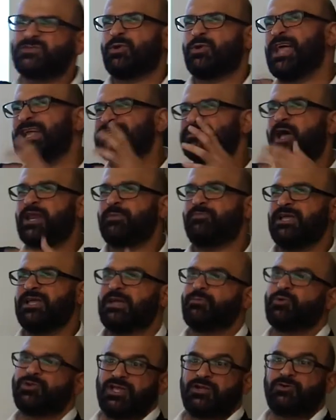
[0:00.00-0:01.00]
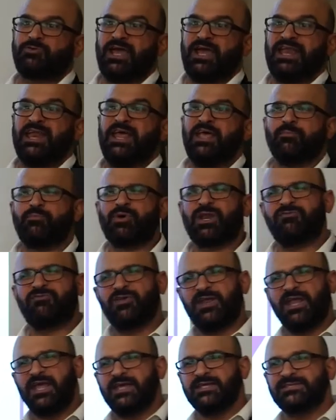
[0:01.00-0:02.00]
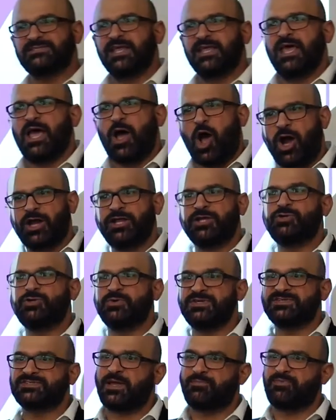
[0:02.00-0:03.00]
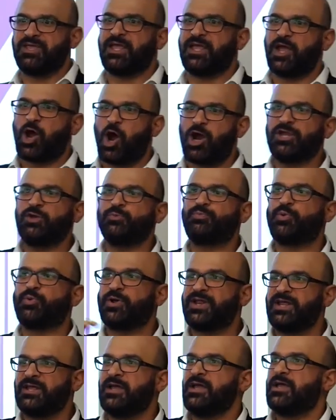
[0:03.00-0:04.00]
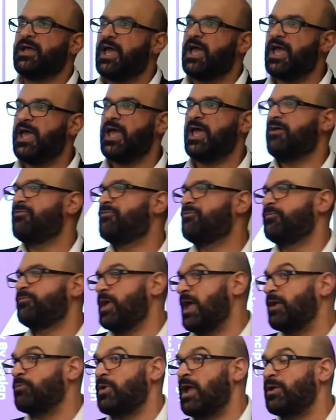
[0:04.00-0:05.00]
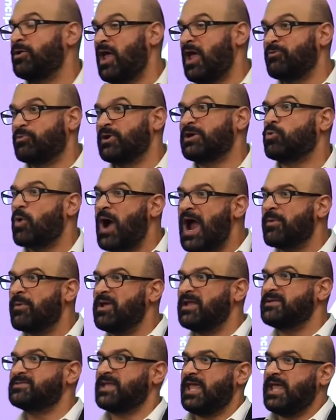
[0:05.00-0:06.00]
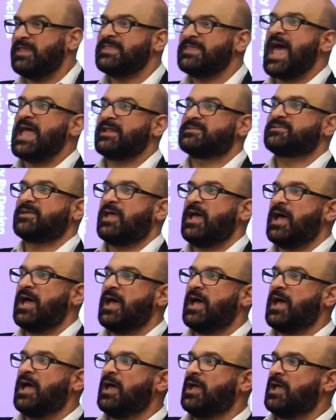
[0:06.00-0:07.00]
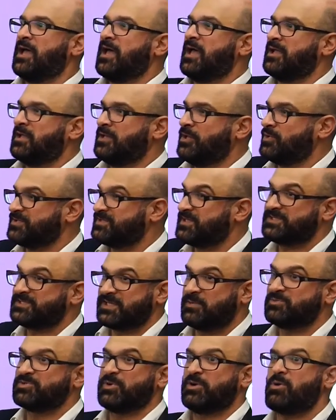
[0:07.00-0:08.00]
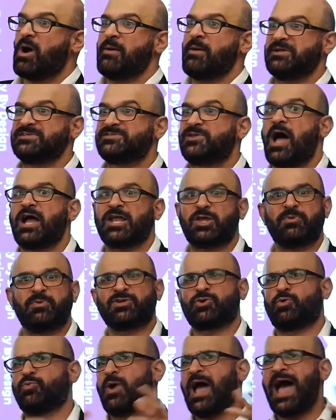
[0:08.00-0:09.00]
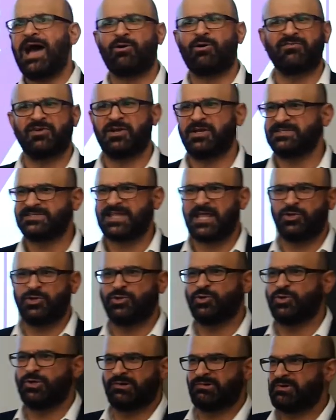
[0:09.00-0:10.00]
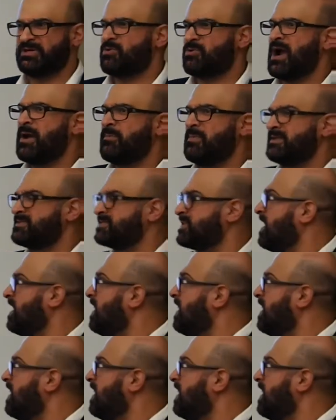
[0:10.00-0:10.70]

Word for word: is, well, that's not applicable, then great. But if it is, are you doing something? Are you putting a, a, a requirement in that uh, uh, uh, you know, systems requirements document or however it is that you do your requirements